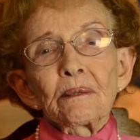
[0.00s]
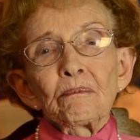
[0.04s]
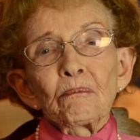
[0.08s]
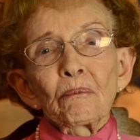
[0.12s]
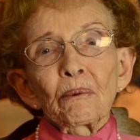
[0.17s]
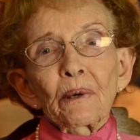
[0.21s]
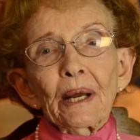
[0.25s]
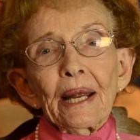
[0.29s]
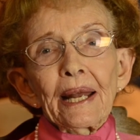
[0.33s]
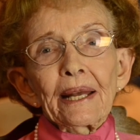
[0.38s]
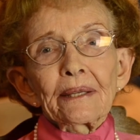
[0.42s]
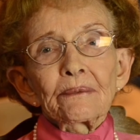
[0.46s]
and
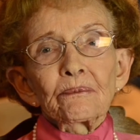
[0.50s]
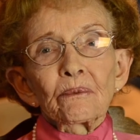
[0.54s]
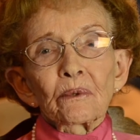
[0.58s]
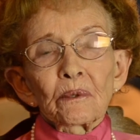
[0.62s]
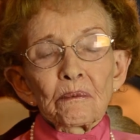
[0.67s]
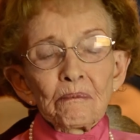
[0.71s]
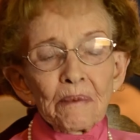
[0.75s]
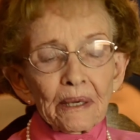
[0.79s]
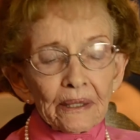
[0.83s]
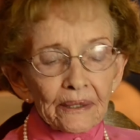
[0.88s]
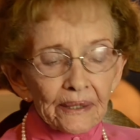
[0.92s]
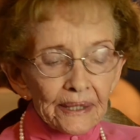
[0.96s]
Brad
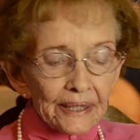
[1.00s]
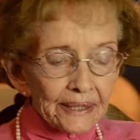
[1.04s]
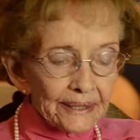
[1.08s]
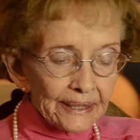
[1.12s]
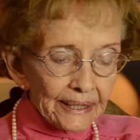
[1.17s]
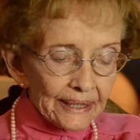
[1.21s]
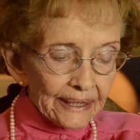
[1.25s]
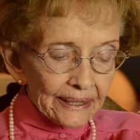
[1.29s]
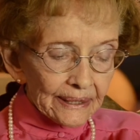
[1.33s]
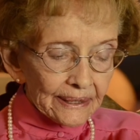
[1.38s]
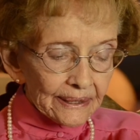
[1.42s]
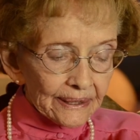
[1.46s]
were married
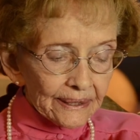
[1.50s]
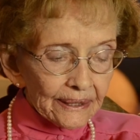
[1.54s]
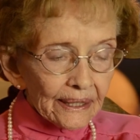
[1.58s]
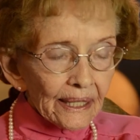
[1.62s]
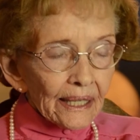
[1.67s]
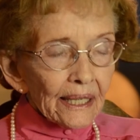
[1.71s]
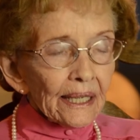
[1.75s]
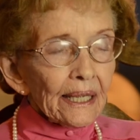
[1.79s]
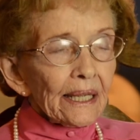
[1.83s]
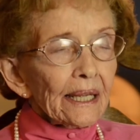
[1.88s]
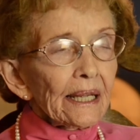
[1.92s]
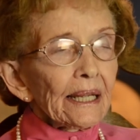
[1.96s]
in
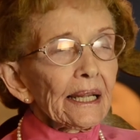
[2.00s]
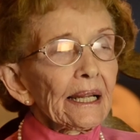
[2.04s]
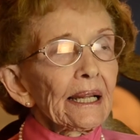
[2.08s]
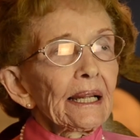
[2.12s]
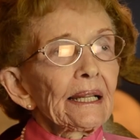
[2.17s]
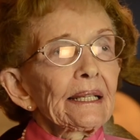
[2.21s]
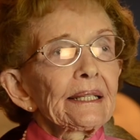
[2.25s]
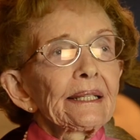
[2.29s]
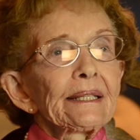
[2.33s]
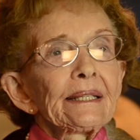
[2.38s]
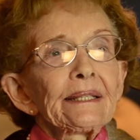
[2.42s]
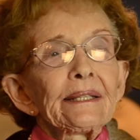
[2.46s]

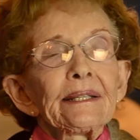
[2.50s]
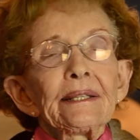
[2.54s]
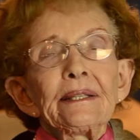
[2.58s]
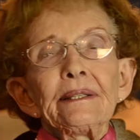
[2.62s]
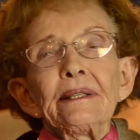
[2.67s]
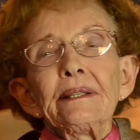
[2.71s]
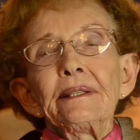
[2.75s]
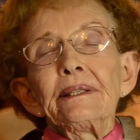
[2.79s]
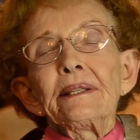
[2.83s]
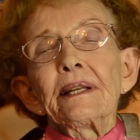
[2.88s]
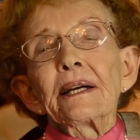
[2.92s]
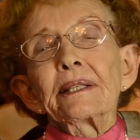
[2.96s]

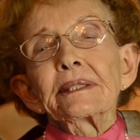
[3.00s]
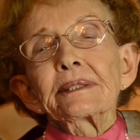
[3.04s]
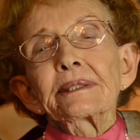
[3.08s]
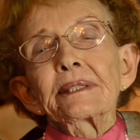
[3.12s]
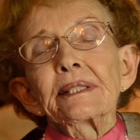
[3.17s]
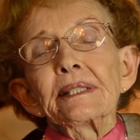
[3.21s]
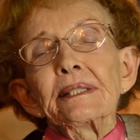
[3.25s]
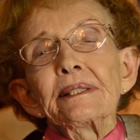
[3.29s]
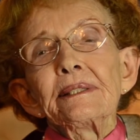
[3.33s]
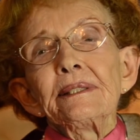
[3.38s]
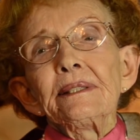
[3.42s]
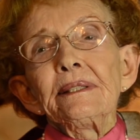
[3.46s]

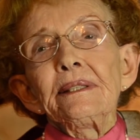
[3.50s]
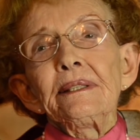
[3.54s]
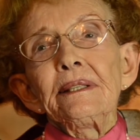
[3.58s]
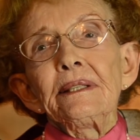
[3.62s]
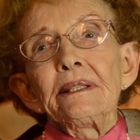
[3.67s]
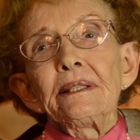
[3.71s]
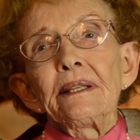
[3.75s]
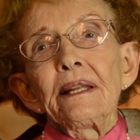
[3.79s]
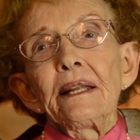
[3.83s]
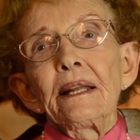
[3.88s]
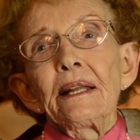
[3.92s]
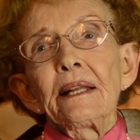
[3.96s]

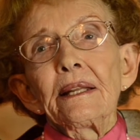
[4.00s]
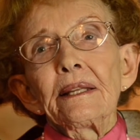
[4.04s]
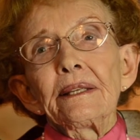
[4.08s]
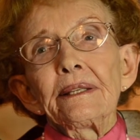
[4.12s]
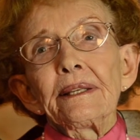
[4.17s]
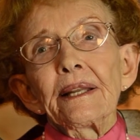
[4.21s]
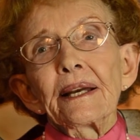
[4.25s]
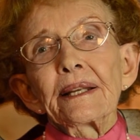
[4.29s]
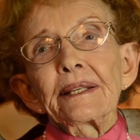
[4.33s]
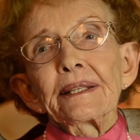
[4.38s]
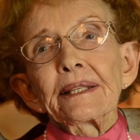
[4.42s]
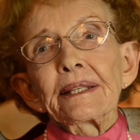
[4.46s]

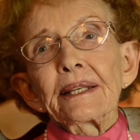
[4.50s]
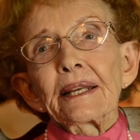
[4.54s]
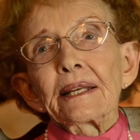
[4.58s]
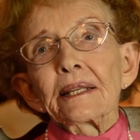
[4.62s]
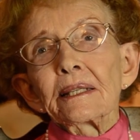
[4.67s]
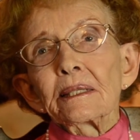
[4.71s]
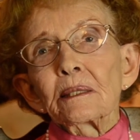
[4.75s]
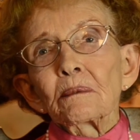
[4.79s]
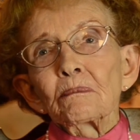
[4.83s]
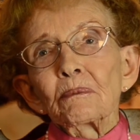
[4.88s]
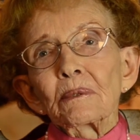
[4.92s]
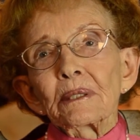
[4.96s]

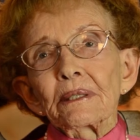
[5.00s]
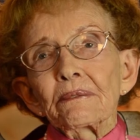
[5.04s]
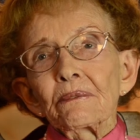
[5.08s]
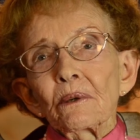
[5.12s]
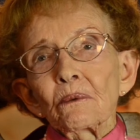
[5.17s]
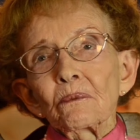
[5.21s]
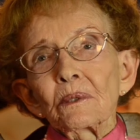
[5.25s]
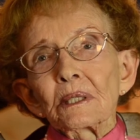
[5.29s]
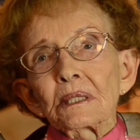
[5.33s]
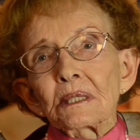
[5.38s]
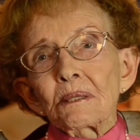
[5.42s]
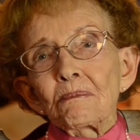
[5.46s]
1998, I believe
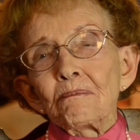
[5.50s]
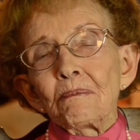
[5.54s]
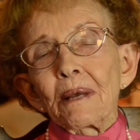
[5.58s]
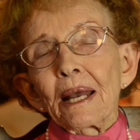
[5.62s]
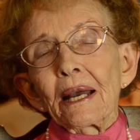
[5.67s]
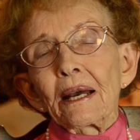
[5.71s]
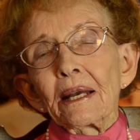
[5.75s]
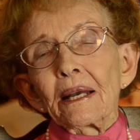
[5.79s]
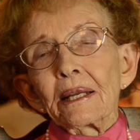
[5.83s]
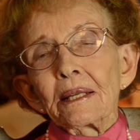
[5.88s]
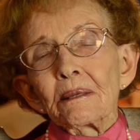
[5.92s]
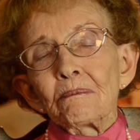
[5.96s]
it was,
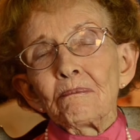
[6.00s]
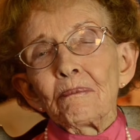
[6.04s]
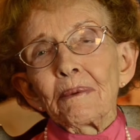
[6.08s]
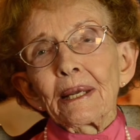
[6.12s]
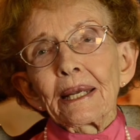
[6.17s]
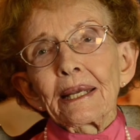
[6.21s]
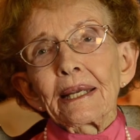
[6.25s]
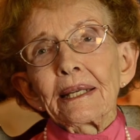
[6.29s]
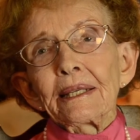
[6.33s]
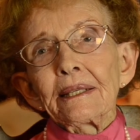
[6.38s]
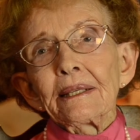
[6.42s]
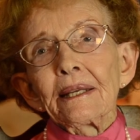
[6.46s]
in
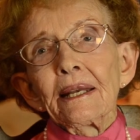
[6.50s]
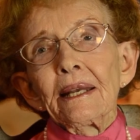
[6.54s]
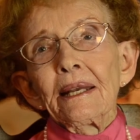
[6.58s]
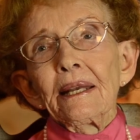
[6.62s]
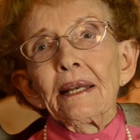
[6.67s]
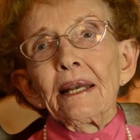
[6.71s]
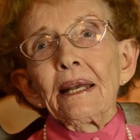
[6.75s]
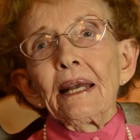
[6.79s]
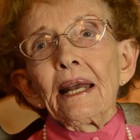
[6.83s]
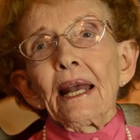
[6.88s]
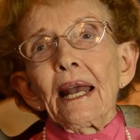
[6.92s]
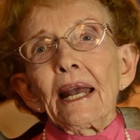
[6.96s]
May,
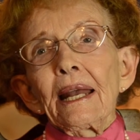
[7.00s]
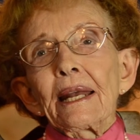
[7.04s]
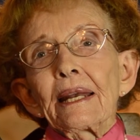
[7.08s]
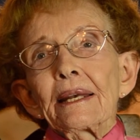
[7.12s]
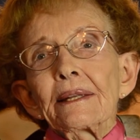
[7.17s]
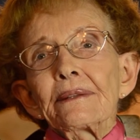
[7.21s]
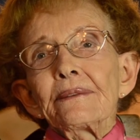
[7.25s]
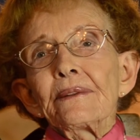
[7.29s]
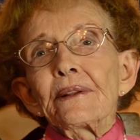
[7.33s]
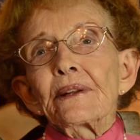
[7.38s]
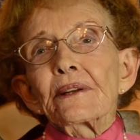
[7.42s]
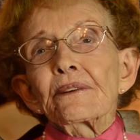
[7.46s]

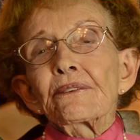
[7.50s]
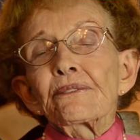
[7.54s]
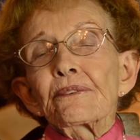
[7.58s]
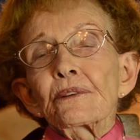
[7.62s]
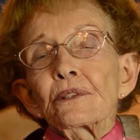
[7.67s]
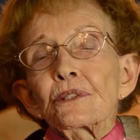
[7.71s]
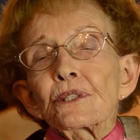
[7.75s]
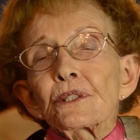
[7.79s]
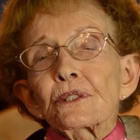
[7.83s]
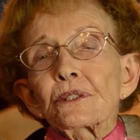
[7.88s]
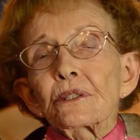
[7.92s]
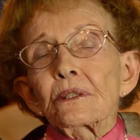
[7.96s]
and
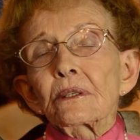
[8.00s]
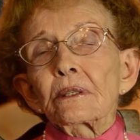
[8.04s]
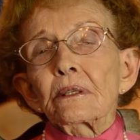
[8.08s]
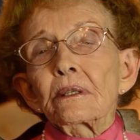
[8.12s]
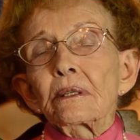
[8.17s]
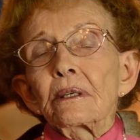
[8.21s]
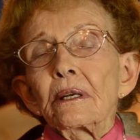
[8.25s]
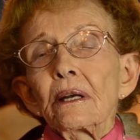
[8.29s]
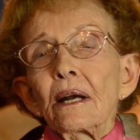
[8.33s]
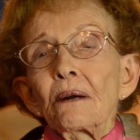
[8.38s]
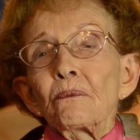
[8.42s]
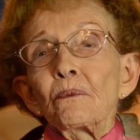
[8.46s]

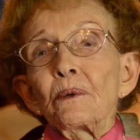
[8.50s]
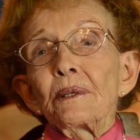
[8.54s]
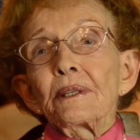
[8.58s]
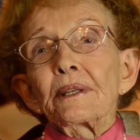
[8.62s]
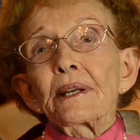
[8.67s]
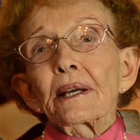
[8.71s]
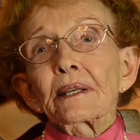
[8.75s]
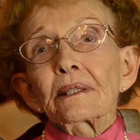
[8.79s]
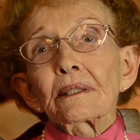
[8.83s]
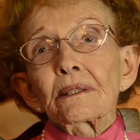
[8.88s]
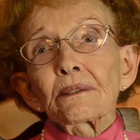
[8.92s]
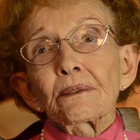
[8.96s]
we
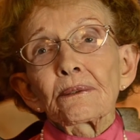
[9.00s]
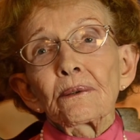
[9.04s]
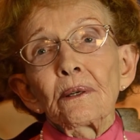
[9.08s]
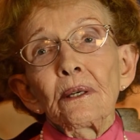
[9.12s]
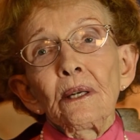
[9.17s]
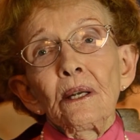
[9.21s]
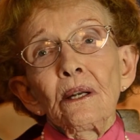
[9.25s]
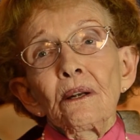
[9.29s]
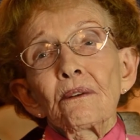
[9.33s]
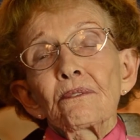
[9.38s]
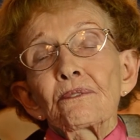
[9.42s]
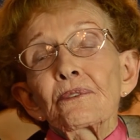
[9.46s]
got our
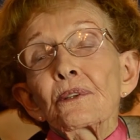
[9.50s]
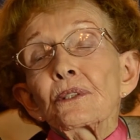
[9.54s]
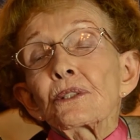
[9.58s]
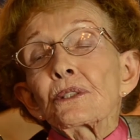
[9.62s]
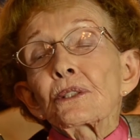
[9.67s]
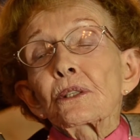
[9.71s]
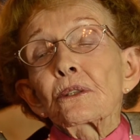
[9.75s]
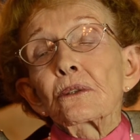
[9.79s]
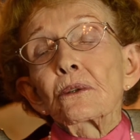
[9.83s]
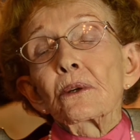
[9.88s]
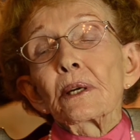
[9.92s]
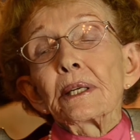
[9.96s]

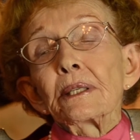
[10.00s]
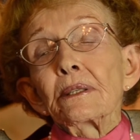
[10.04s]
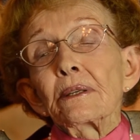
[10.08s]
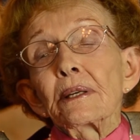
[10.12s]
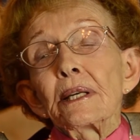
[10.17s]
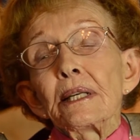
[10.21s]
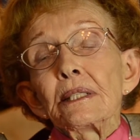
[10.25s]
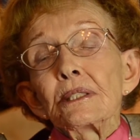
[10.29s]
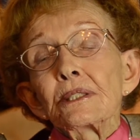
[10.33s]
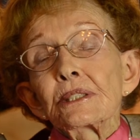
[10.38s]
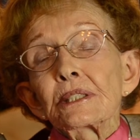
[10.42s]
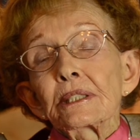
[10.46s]
first
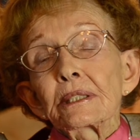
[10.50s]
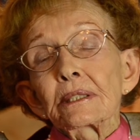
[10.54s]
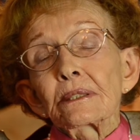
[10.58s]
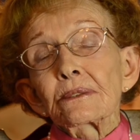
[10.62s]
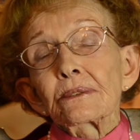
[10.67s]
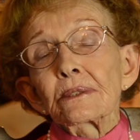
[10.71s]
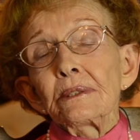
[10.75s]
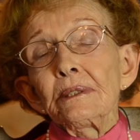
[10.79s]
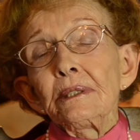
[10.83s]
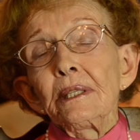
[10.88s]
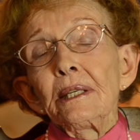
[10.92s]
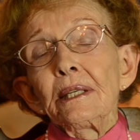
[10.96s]

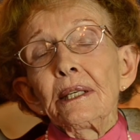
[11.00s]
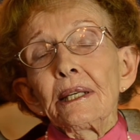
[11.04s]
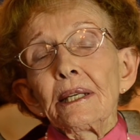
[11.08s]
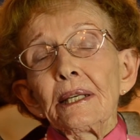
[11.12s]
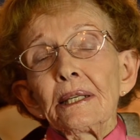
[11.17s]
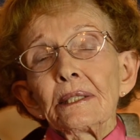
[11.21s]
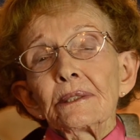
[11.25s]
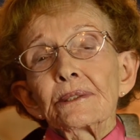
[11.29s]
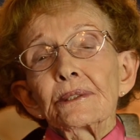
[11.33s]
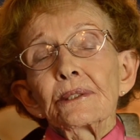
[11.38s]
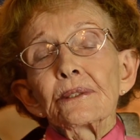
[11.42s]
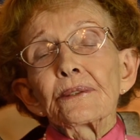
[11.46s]
great-grandchildren
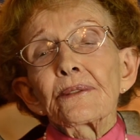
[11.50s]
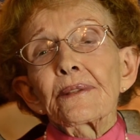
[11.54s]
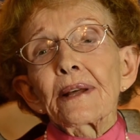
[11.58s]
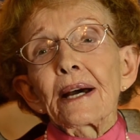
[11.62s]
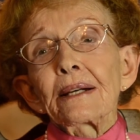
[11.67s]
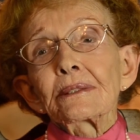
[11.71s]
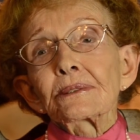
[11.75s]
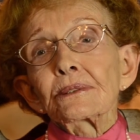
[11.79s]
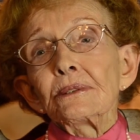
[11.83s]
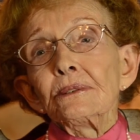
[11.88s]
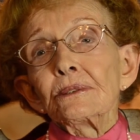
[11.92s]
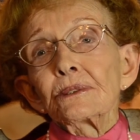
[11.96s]
in
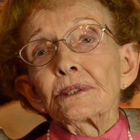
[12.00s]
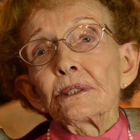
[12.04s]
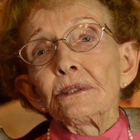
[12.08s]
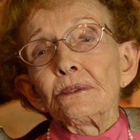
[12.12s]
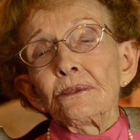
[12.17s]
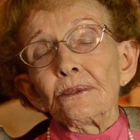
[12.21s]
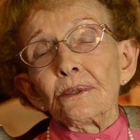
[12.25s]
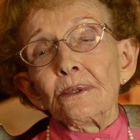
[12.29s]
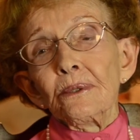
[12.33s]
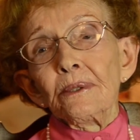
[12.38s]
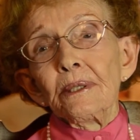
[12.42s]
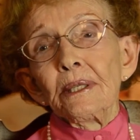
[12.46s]

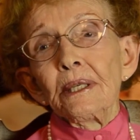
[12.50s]
2002.